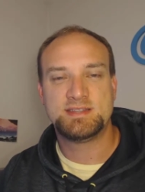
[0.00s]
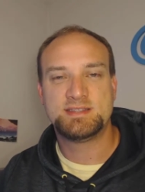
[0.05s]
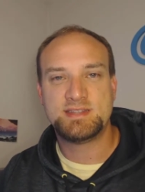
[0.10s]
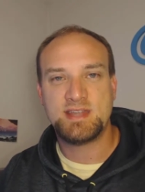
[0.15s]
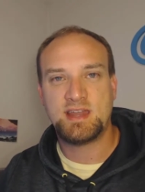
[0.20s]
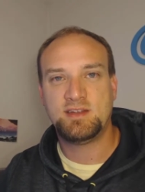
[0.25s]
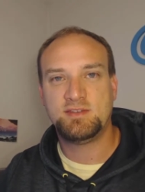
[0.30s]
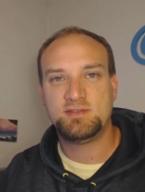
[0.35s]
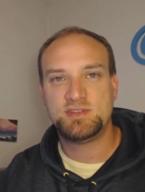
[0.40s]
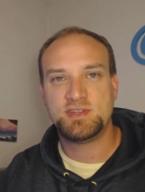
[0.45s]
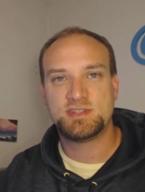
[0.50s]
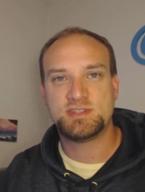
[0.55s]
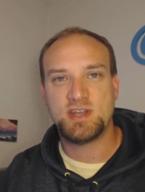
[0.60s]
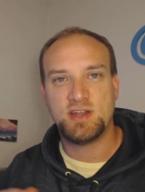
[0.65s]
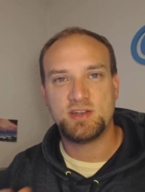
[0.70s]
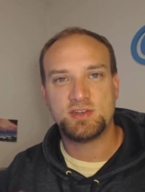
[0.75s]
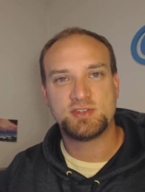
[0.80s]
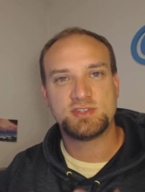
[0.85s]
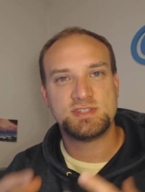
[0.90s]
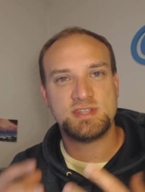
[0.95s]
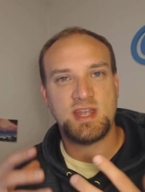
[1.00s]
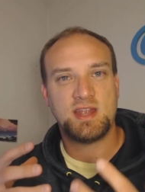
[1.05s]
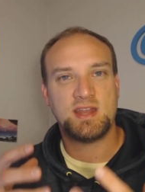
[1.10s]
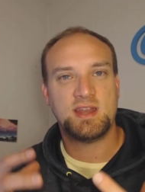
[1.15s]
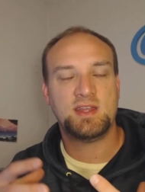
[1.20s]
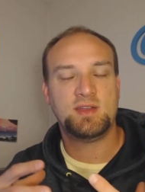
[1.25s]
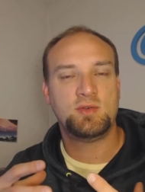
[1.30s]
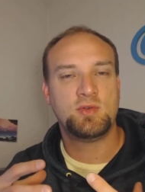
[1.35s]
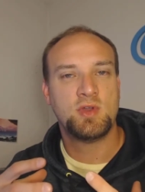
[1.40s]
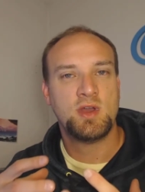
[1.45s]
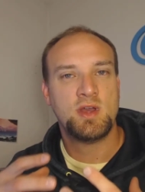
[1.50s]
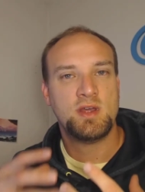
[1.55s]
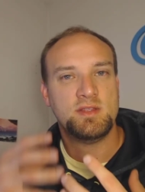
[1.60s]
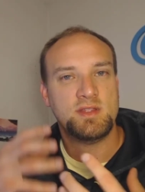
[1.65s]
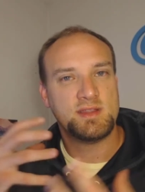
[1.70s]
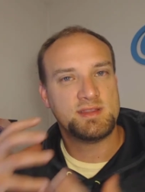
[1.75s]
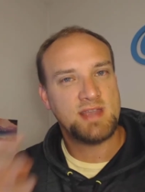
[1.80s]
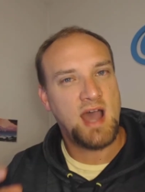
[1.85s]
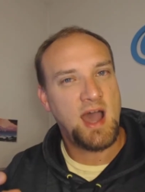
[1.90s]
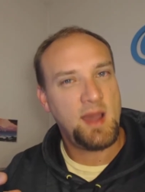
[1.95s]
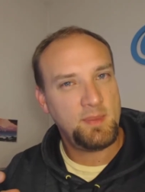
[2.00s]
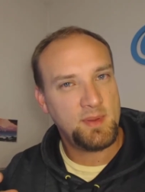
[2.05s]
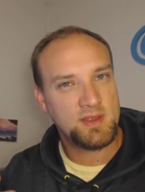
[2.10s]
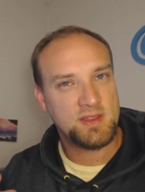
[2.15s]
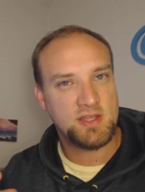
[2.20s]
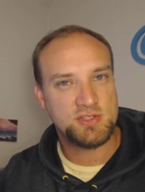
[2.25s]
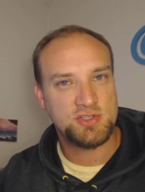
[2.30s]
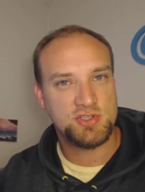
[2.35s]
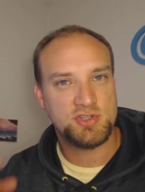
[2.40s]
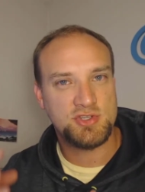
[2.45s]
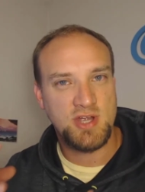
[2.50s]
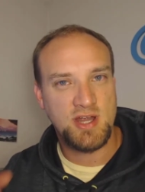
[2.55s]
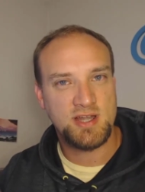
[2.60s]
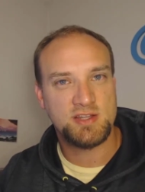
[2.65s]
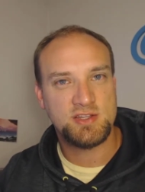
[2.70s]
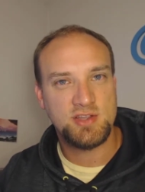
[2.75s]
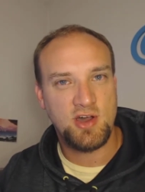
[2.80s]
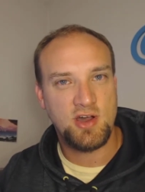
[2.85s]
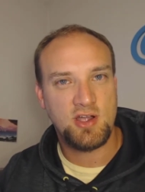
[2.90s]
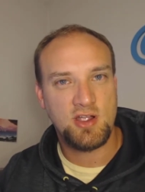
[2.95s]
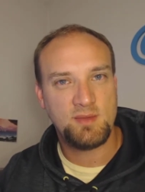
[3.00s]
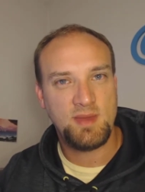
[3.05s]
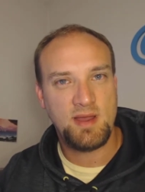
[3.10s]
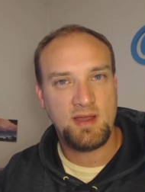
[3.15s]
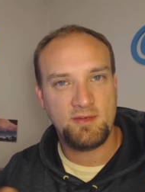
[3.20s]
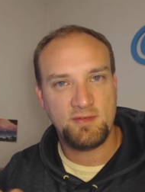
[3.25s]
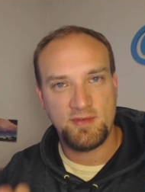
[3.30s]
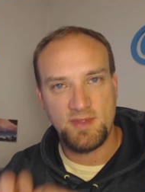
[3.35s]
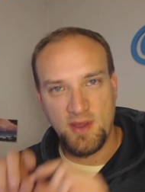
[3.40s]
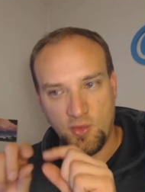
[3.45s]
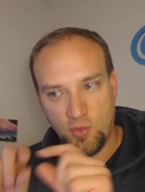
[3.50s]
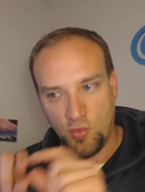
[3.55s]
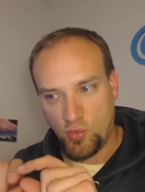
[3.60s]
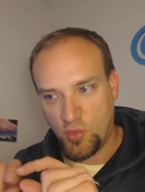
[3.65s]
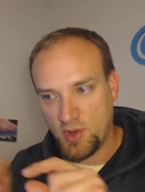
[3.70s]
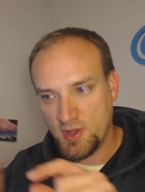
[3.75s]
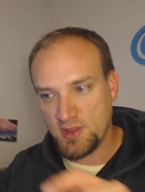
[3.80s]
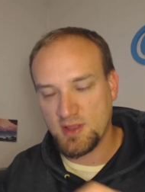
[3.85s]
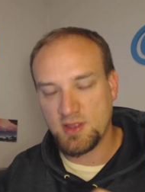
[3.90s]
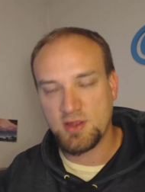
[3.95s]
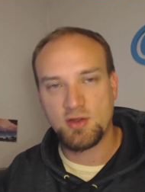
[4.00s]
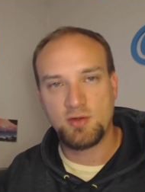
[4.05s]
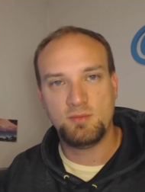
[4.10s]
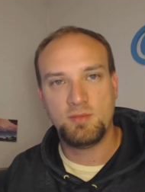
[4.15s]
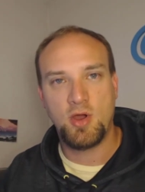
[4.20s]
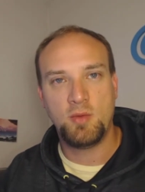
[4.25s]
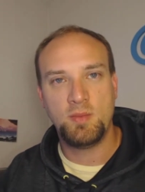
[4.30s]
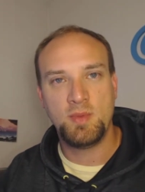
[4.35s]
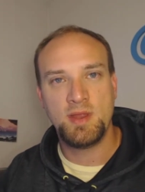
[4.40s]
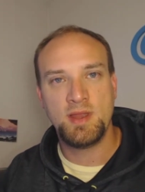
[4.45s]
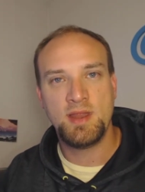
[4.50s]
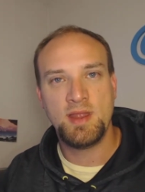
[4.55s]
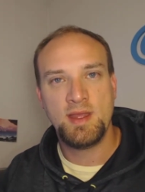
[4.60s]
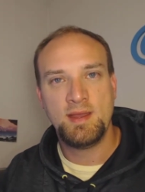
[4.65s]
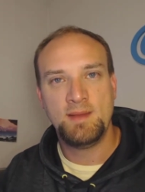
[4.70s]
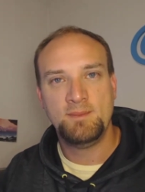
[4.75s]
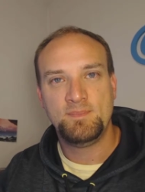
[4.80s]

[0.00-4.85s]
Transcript: instead of just understanding the topic that you're trying to talk about for that one little moment